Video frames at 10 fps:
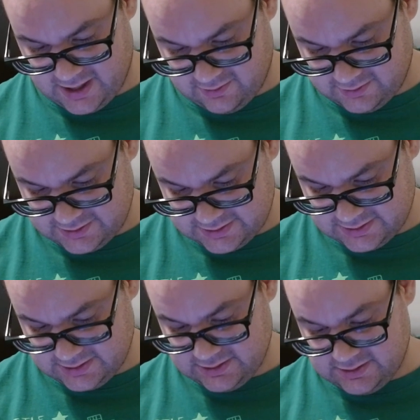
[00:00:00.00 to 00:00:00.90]
Powers.
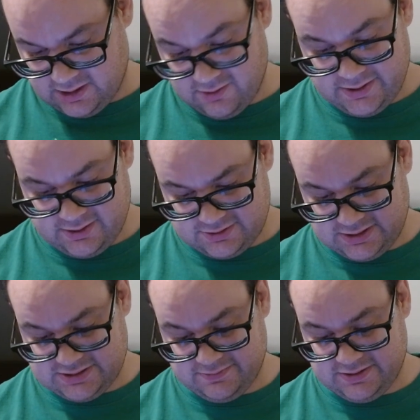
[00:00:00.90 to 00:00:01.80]
Oh, he
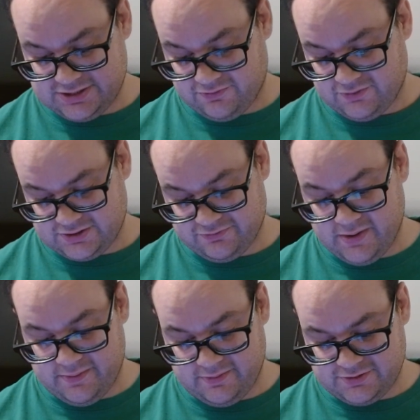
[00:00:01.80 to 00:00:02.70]
also did some additional voices
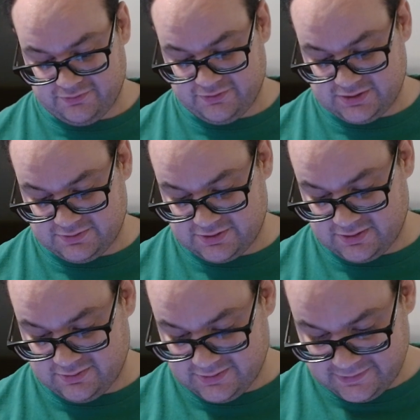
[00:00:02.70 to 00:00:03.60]
of Batman, Mr. Freeze,
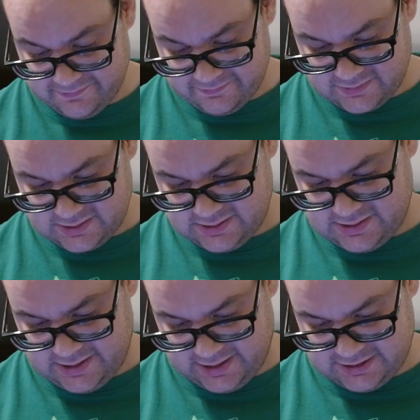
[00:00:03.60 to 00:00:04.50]
Sub-Zero,
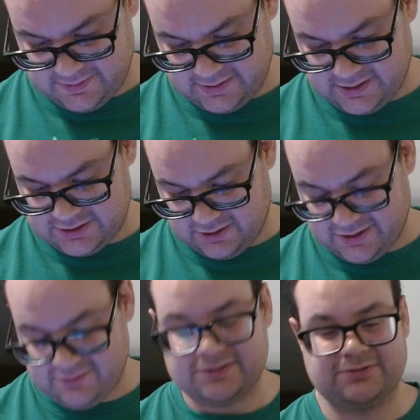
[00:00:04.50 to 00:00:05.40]
and Inspector.
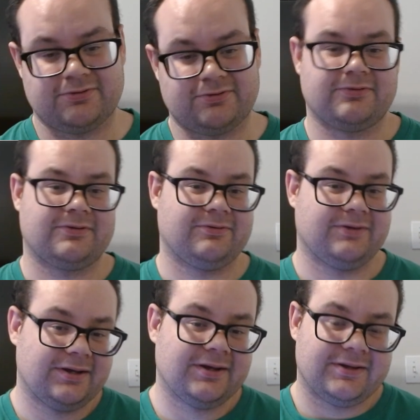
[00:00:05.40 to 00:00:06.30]
Oh, he was a
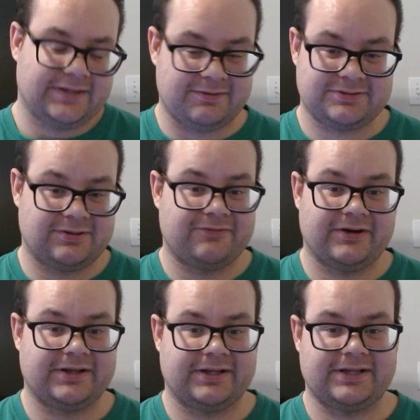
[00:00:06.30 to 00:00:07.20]
Zorguru. That was the only
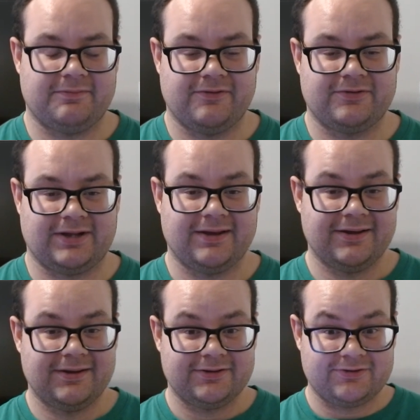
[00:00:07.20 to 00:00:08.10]
funny thing in that movie. Like,
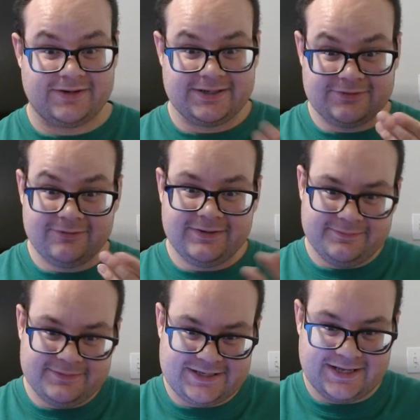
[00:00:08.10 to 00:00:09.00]
try to
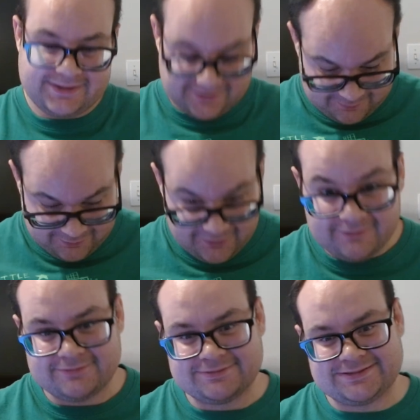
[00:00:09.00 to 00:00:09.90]
imitate the
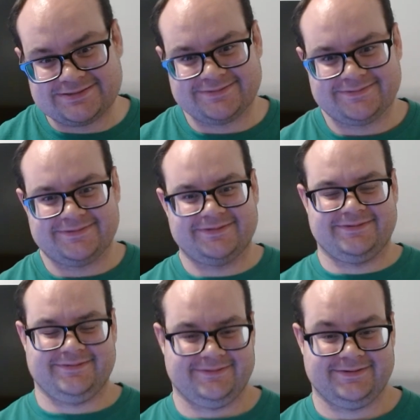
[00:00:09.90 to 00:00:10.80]
balls.
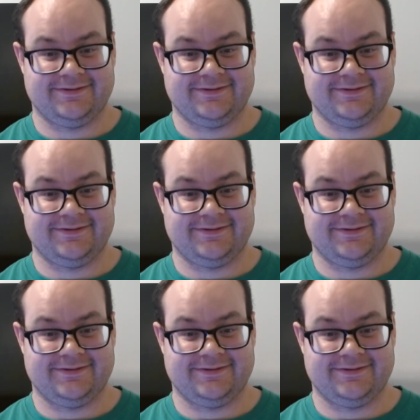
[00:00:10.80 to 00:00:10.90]
And